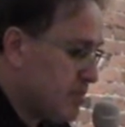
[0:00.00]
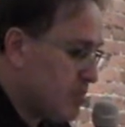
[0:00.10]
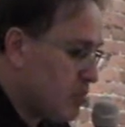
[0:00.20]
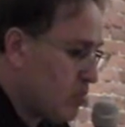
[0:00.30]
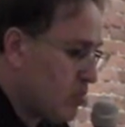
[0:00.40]

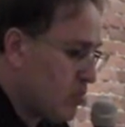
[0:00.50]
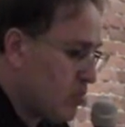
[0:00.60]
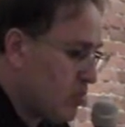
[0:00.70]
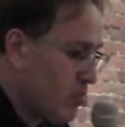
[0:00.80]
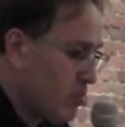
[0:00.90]

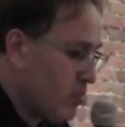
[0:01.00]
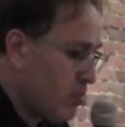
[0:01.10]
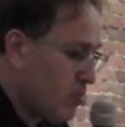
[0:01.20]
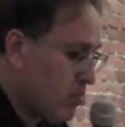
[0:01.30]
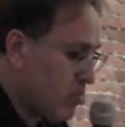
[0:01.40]

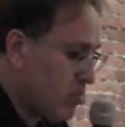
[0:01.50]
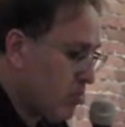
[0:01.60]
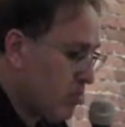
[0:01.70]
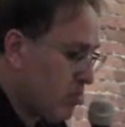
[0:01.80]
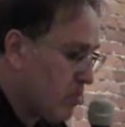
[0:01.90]

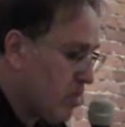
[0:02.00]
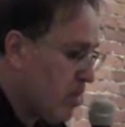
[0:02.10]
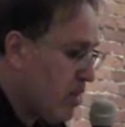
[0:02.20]
Nothing is said.